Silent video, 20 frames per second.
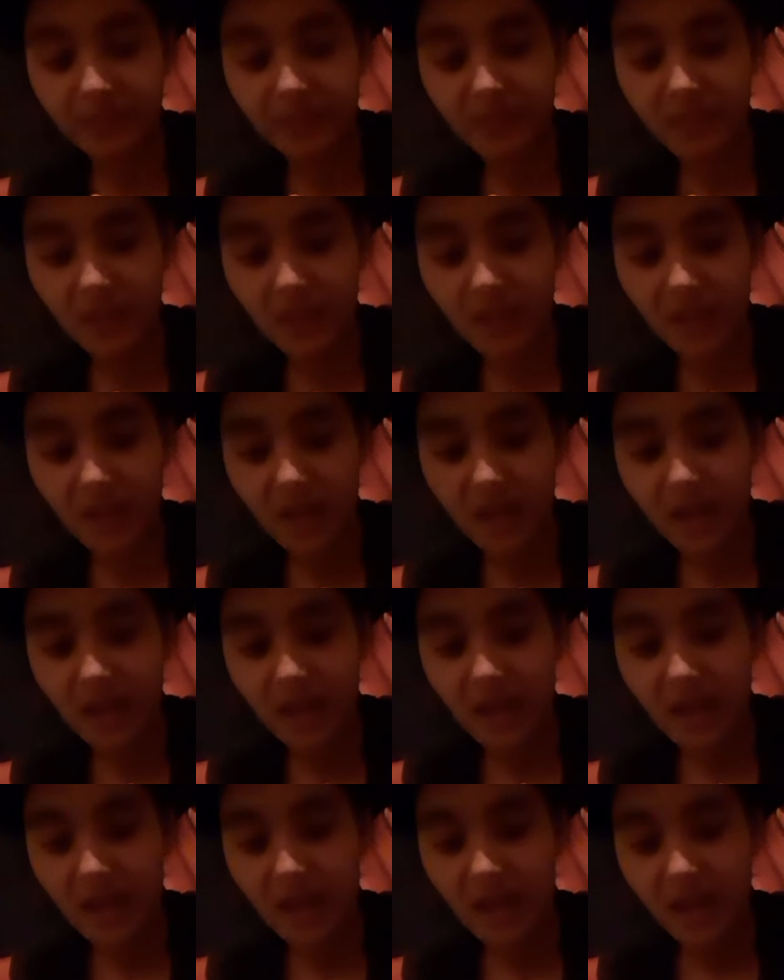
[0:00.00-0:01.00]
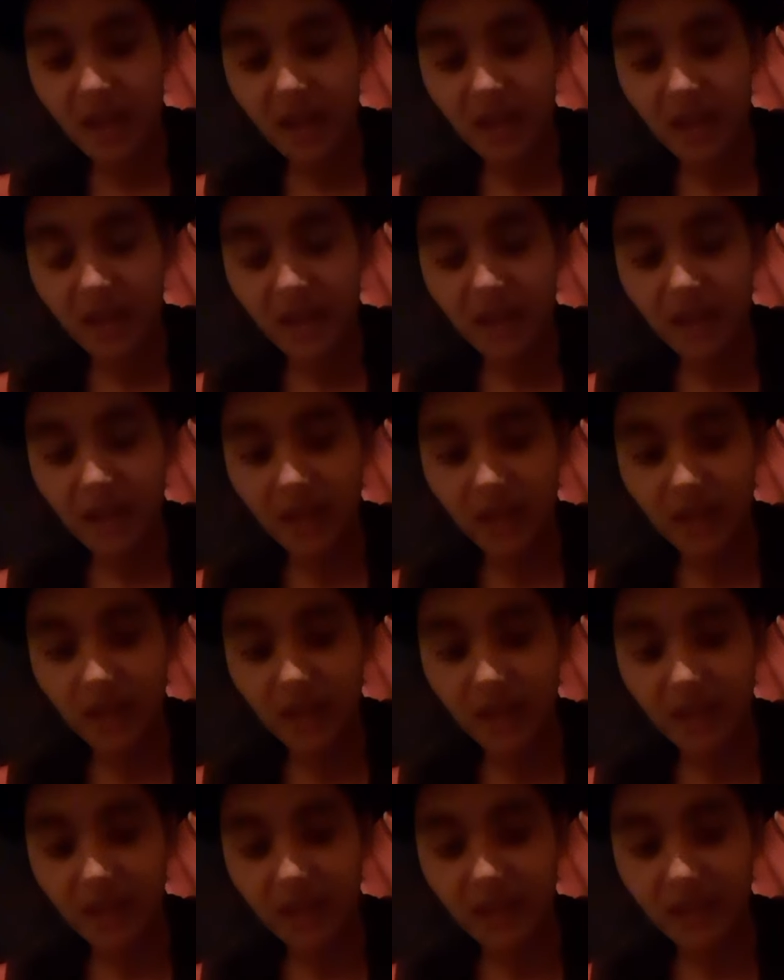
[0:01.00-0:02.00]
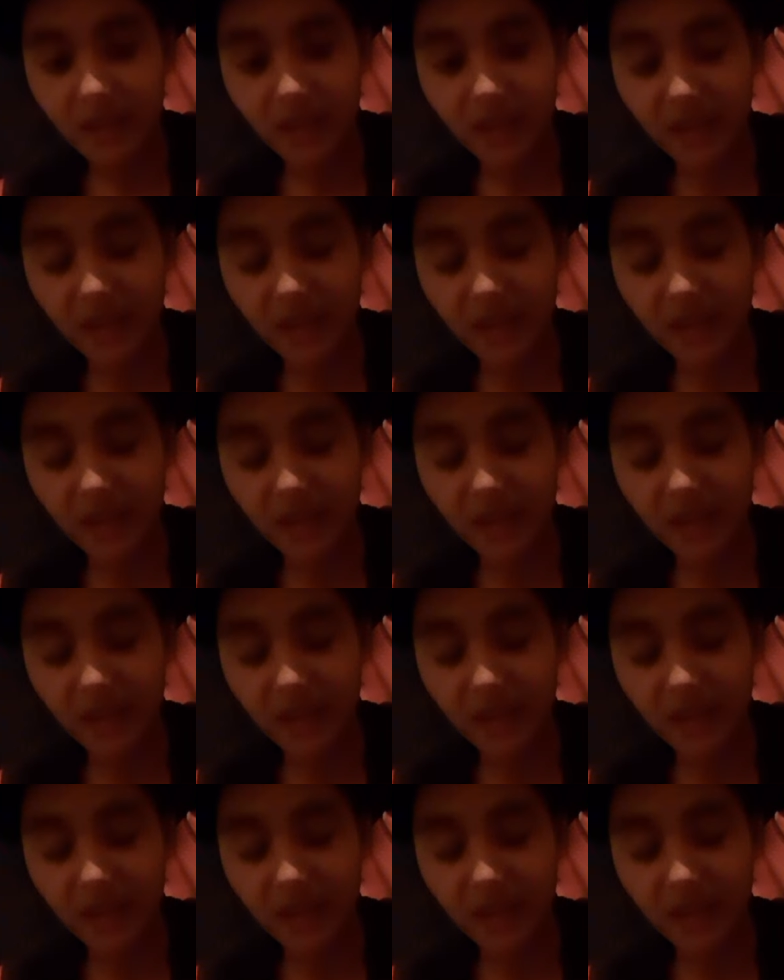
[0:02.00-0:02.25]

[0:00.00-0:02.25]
Nobody speaks.